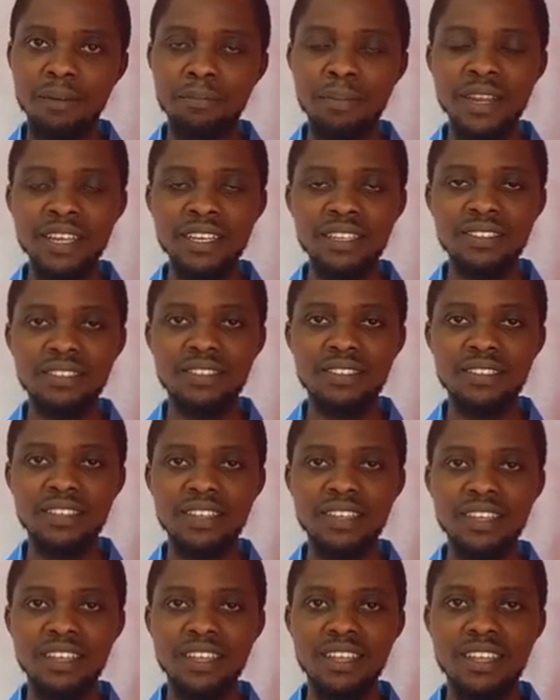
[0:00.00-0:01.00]
Please,
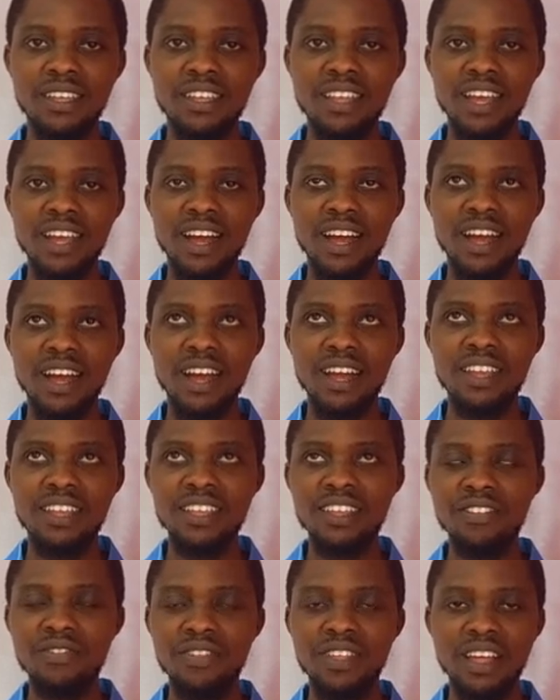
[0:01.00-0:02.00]

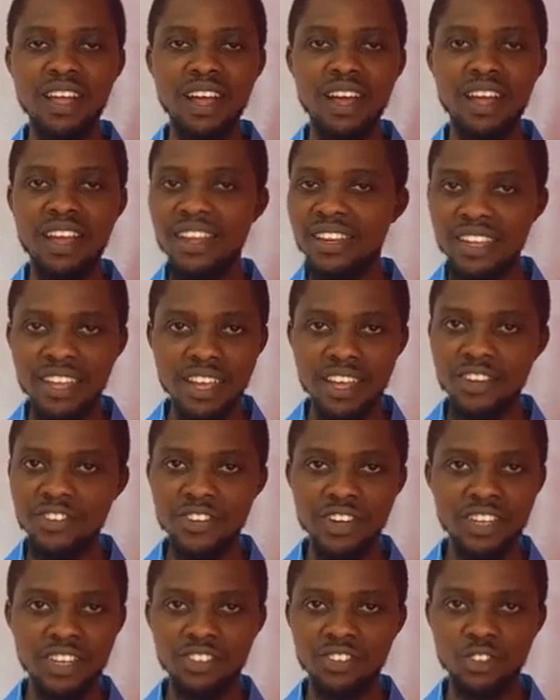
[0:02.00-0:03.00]
if there are any
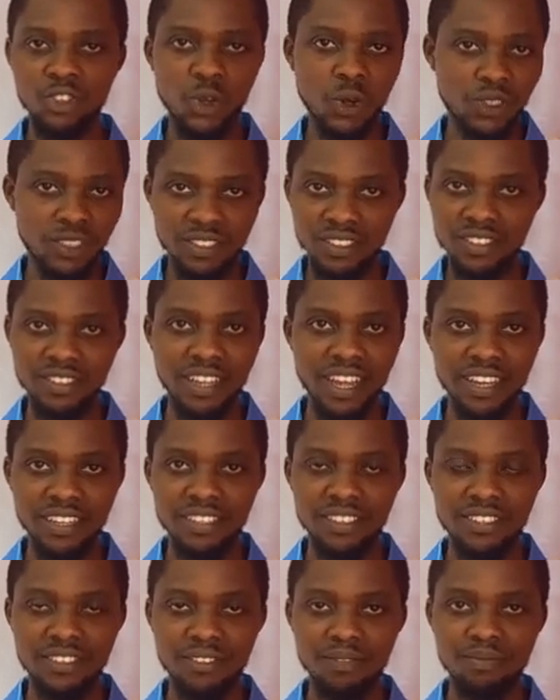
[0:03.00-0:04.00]
areas you don't
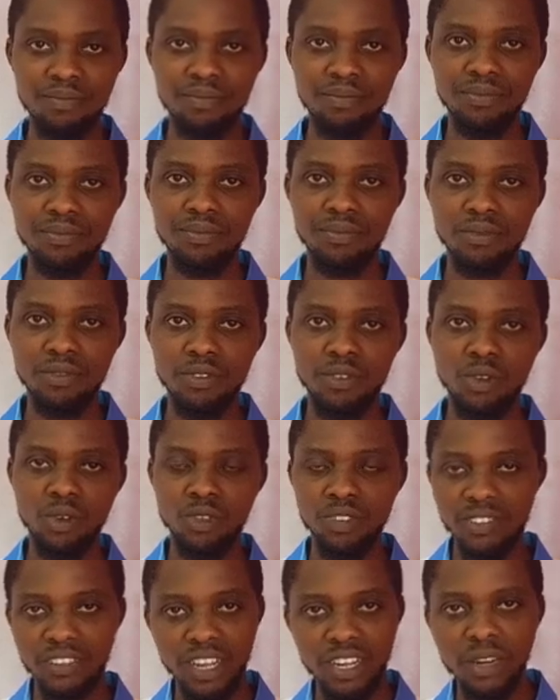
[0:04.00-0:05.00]
understand
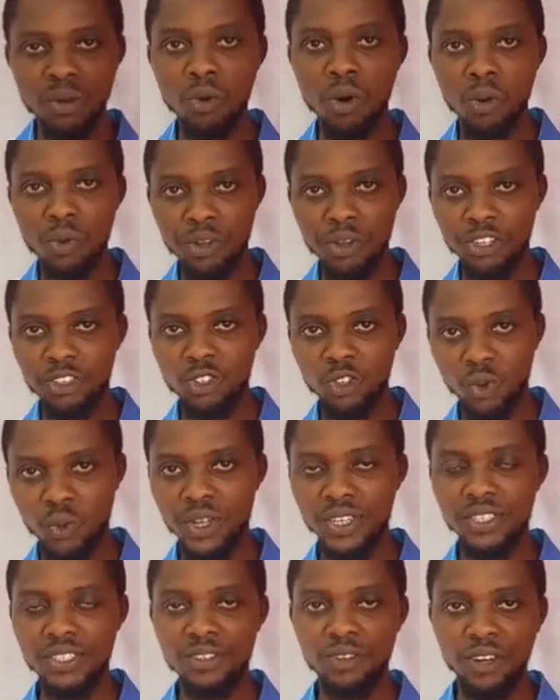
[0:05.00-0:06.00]
concerning what we're
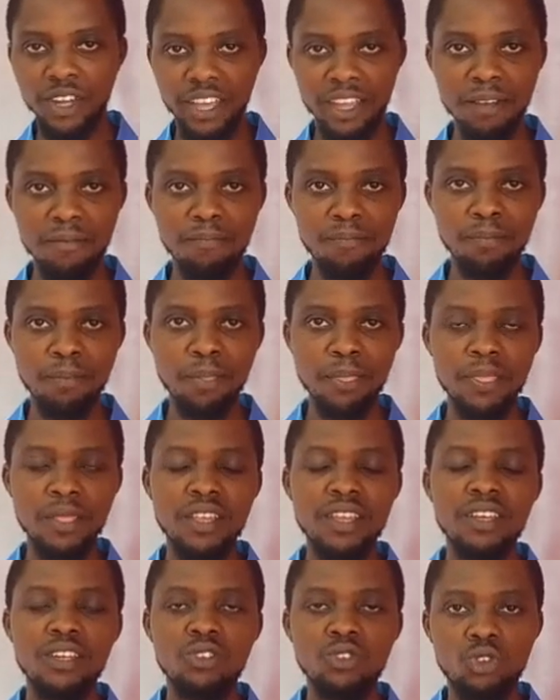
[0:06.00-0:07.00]
doing, okay,
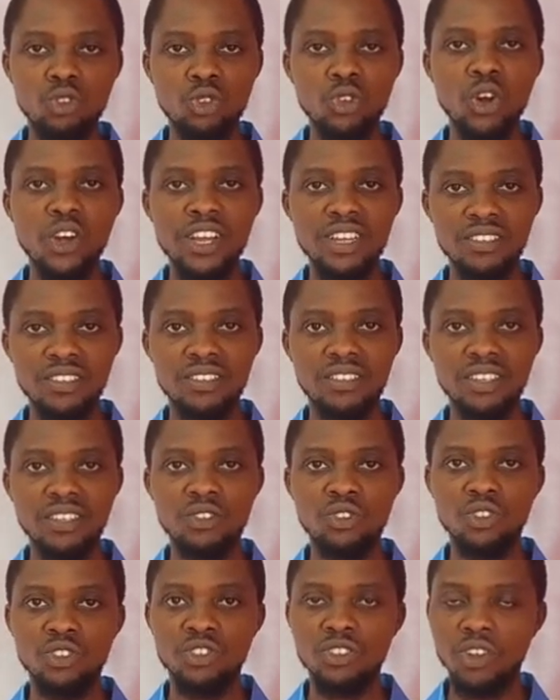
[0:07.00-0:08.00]
do not
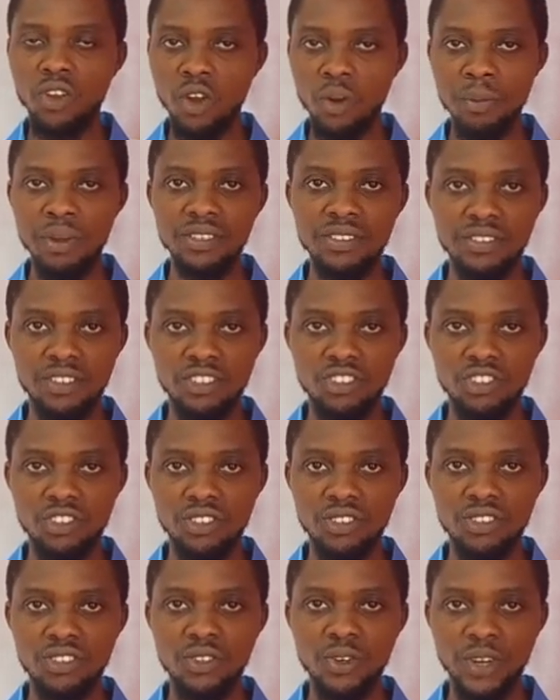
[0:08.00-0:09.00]
hesitate to use the comment
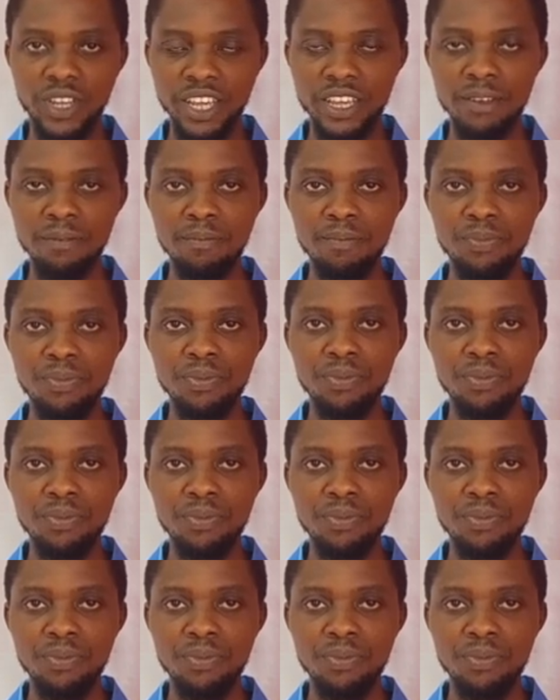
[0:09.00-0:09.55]
section. Okay.